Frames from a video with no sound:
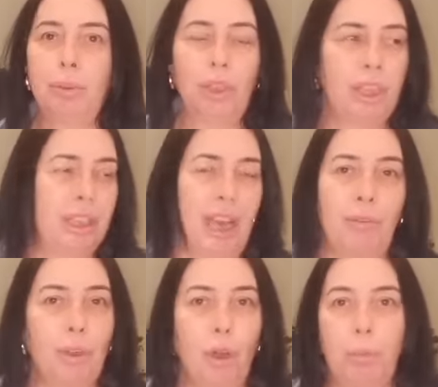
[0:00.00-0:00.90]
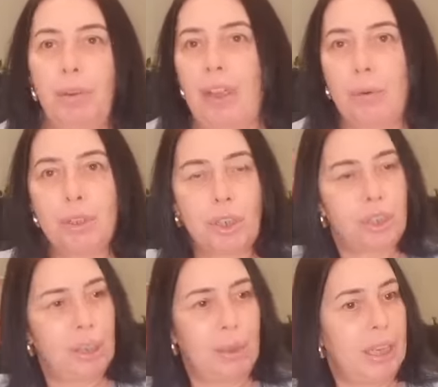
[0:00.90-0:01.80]
gonna have a couple of hours at
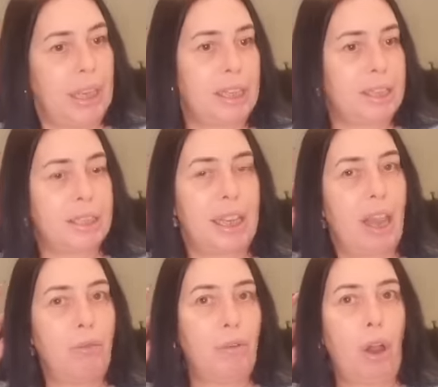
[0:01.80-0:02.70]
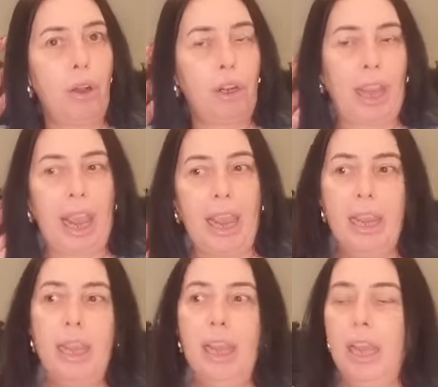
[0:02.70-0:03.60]
doing this, see how far I
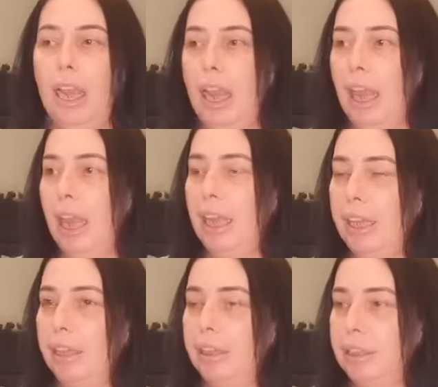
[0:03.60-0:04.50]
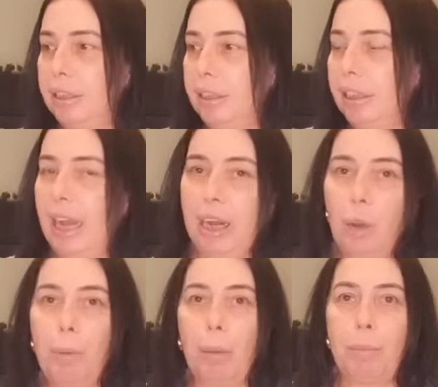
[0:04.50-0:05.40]
get. And yeah,
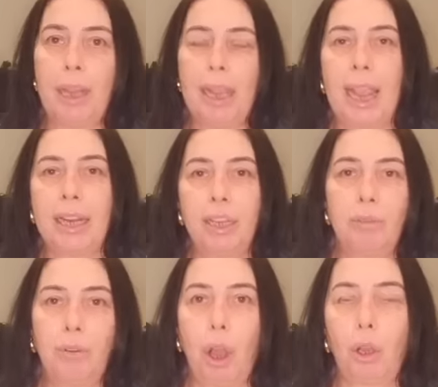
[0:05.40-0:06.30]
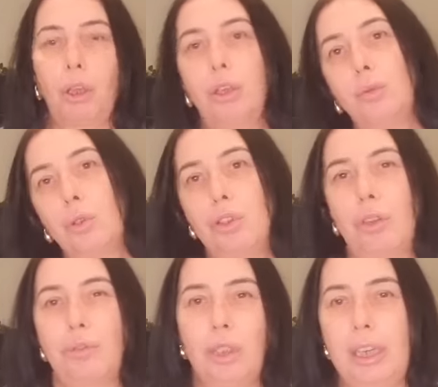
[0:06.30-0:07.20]
I'll probably end the vlog once
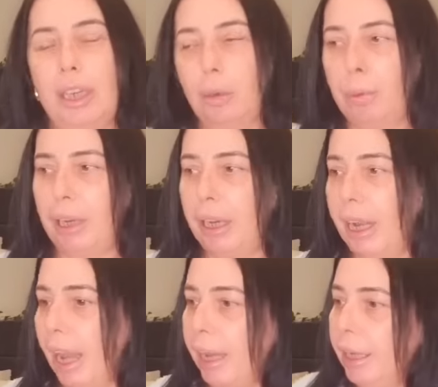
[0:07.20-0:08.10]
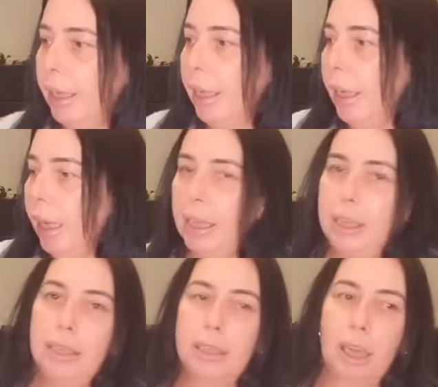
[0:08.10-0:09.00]
I've done a little bit in here.
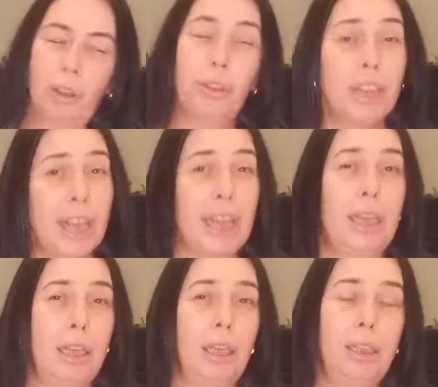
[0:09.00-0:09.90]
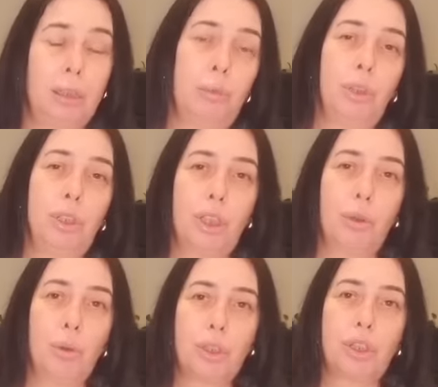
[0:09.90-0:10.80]
And I think I'm going to
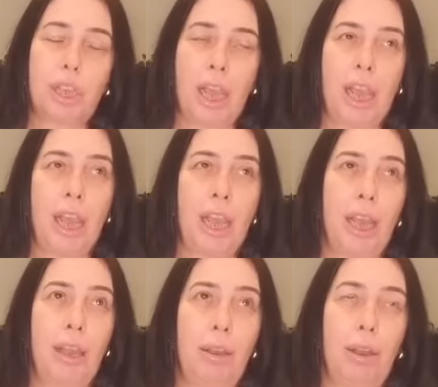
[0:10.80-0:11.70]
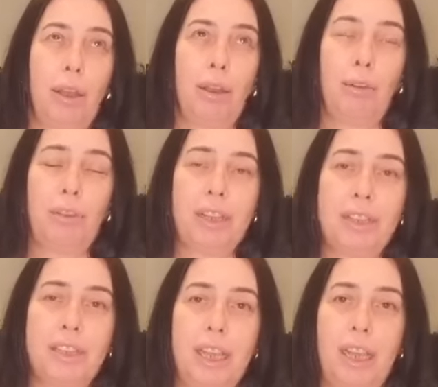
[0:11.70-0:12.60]
do us a
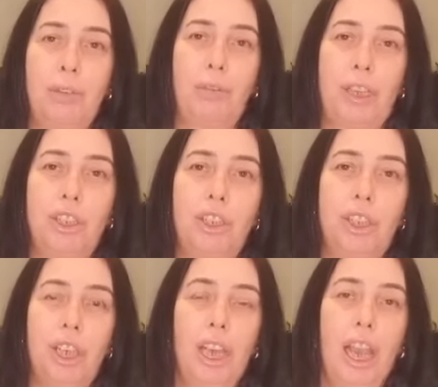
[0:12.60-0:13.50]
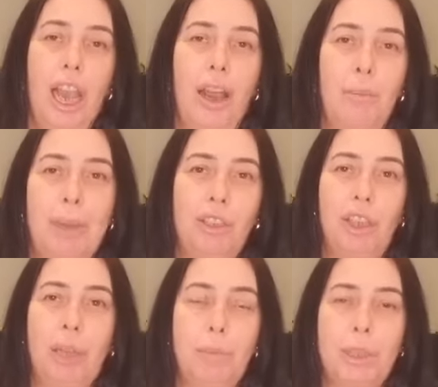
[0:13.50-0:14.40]
fancy fish, almond
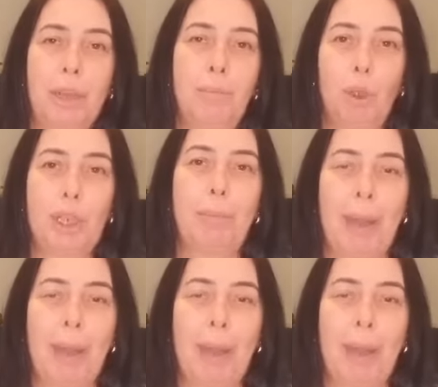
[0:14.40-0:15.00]
chips and mushy